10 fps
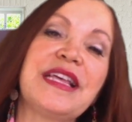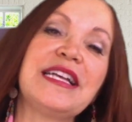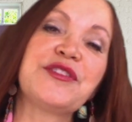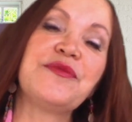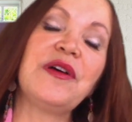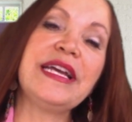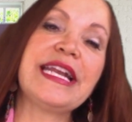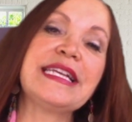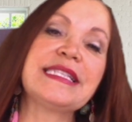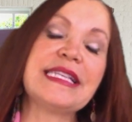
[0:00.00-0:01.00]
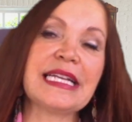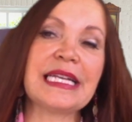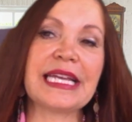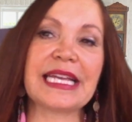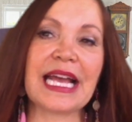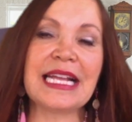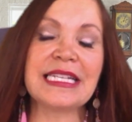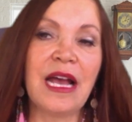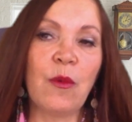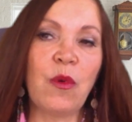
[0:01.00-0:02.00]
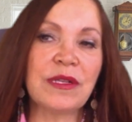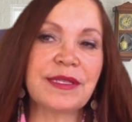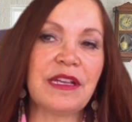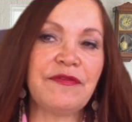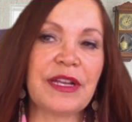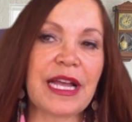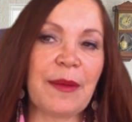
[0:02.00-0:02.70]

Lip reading: that's right, exactly. And what's lovely, I